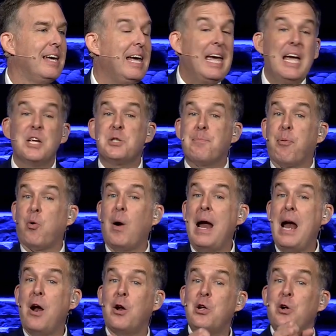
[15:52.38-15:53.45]
is
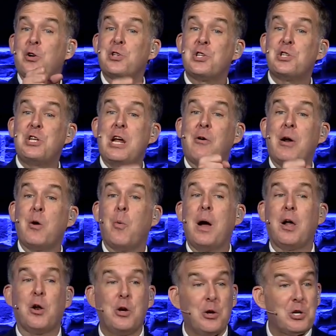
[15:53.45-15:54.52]
prayer your steering
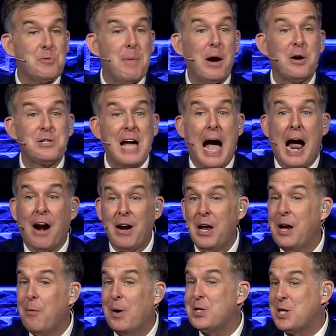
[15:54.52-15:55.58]
wheel or your spare tire?
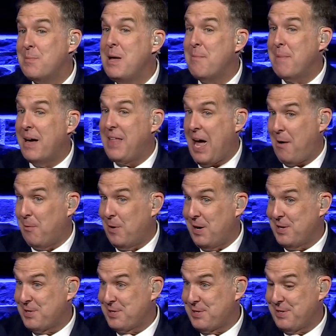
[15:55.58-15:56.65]
What she meant by that
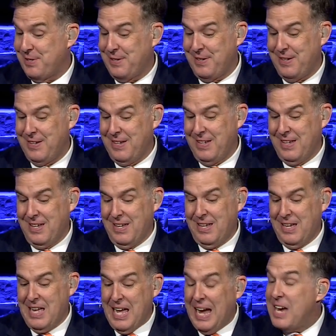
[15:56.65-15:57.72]
was,
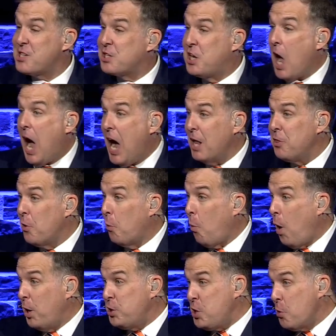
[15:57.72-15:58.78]
is God the
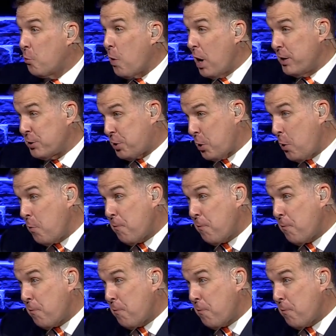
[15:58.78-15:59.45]
one you run to